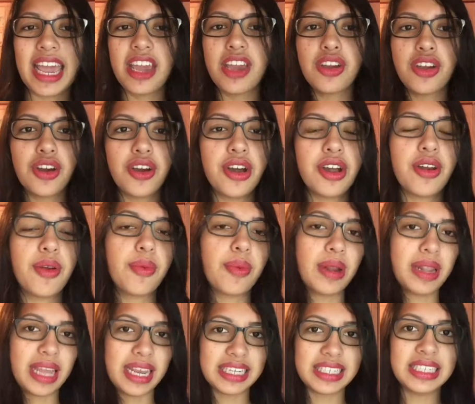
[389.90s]
a good
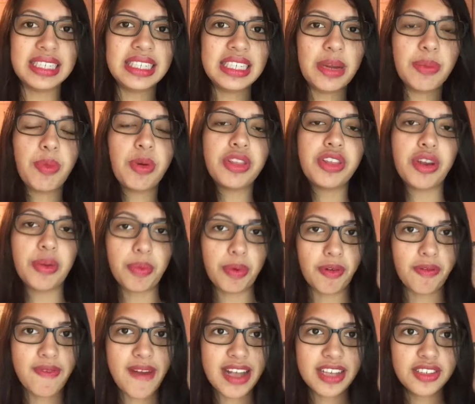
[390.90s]
relationship with your
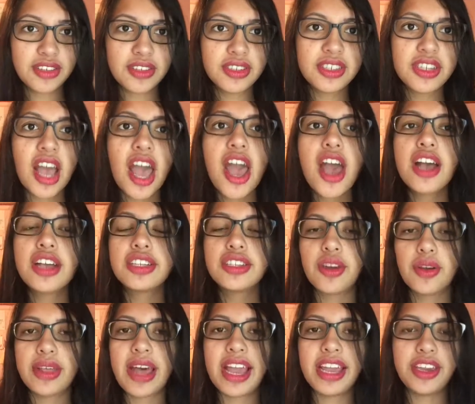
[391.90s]
professors
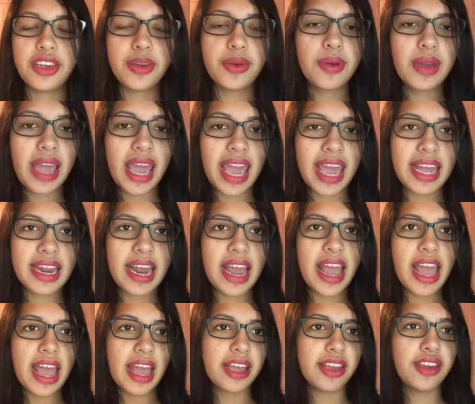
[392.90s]
so that you can,
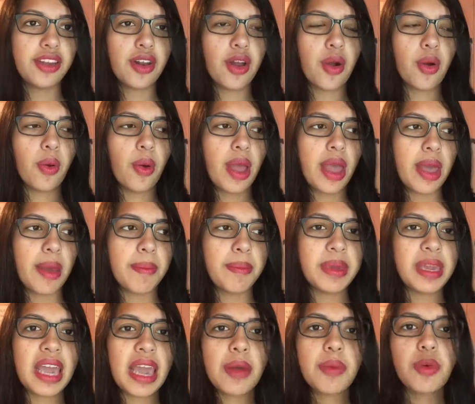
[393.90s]

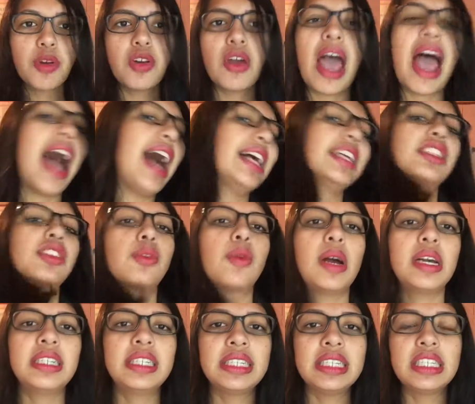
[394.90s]
be able to ask
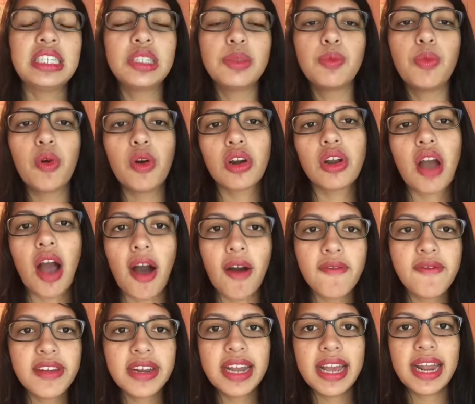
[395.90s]
questions more
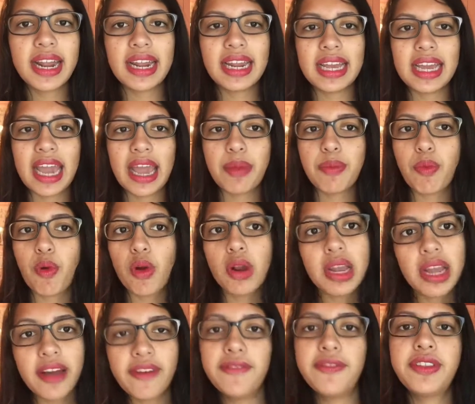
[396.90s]
confidently and more
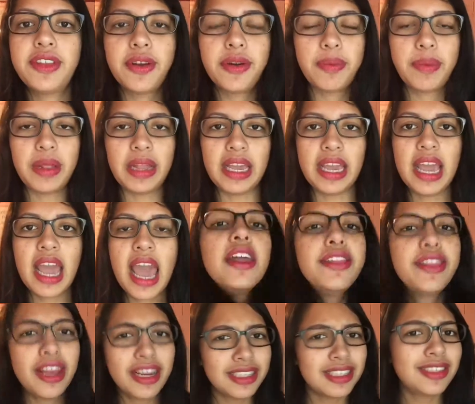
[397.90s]
comfortably,
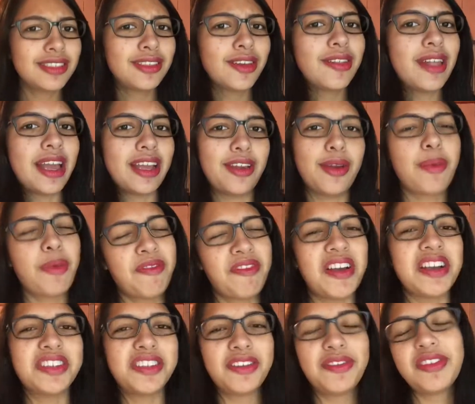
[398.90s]
not just so that your
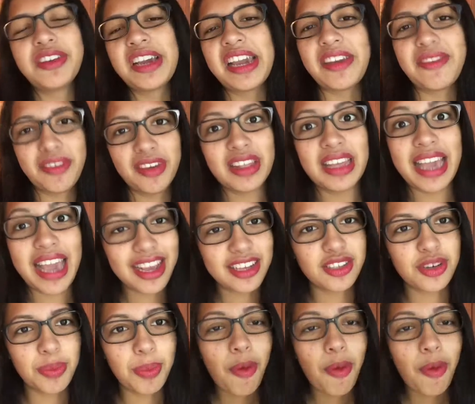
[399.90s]
professor will give you the extra